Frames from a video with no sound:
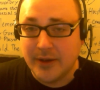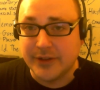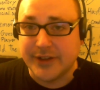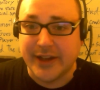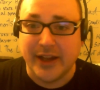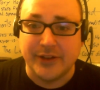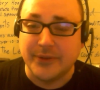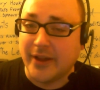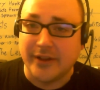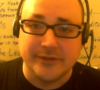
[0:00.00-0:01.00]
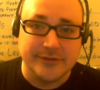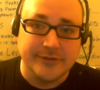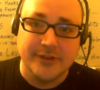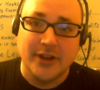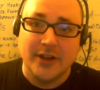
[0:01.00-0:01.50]
because I can't do that.
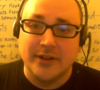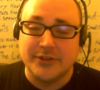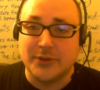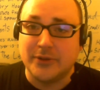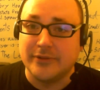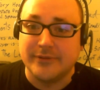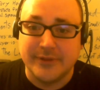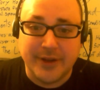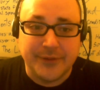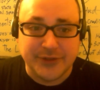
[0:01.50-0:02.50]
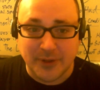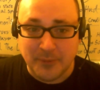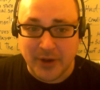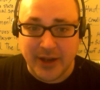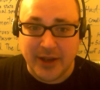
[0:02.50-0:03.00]
So if
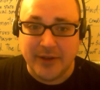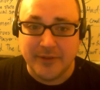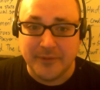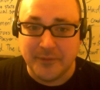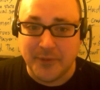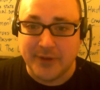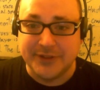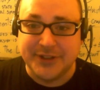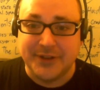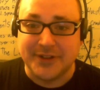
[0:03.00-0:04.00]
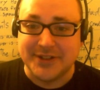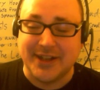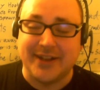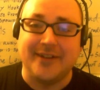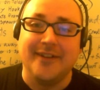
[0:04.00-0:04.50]
somebody volunteered and
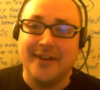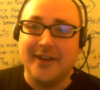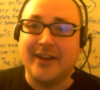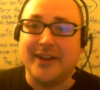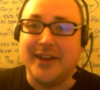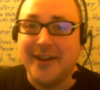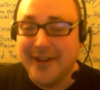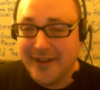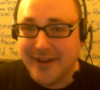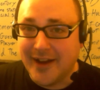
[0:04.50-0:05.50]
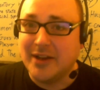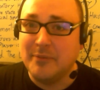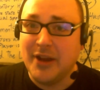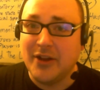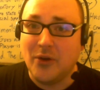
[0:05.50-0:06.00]
said, "Hey, I
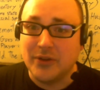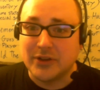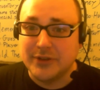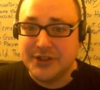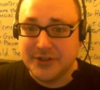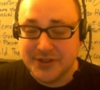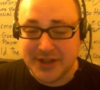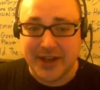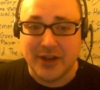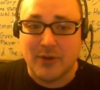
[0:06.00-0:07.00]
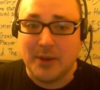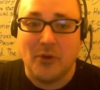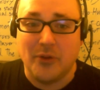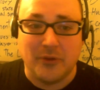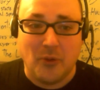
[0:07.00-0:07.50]
can make all the creatures. I can grab
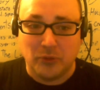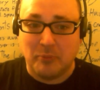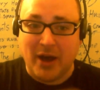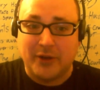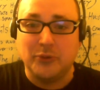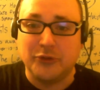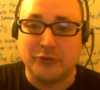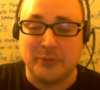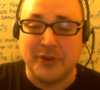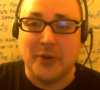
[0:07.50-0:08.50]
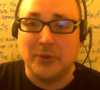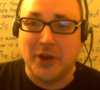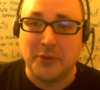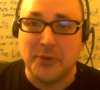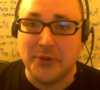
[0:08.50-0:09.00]
all the old models from the
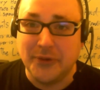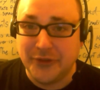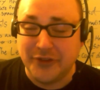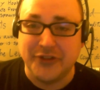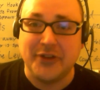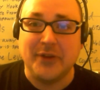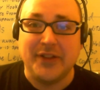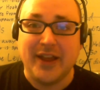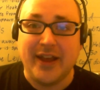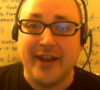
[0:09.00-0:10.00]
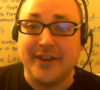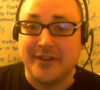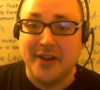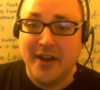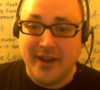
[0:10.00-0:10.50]
old Unreals and stuff like that,
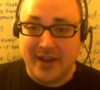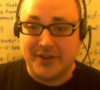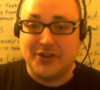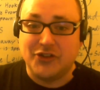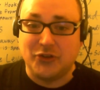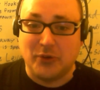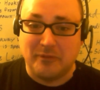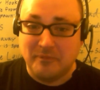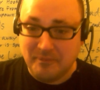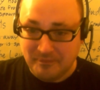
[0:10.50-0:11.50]
and then just sort of